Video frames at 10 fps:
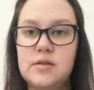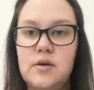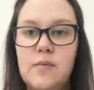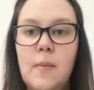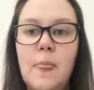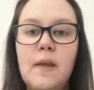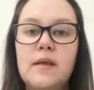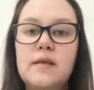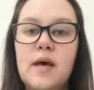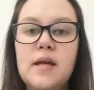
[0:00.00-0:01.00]
So
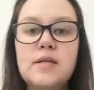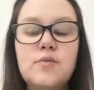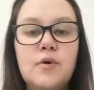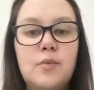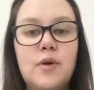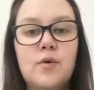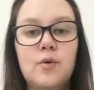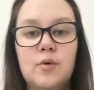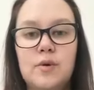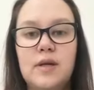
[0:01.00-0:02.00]
that is what we
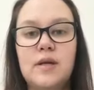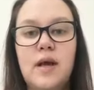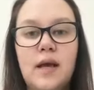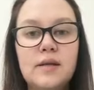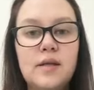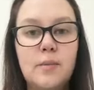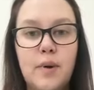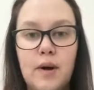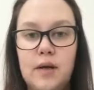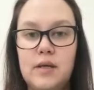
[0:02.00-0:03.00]
call an
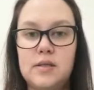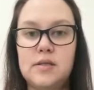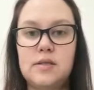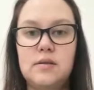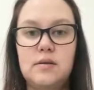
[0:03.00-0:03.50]
anti-bias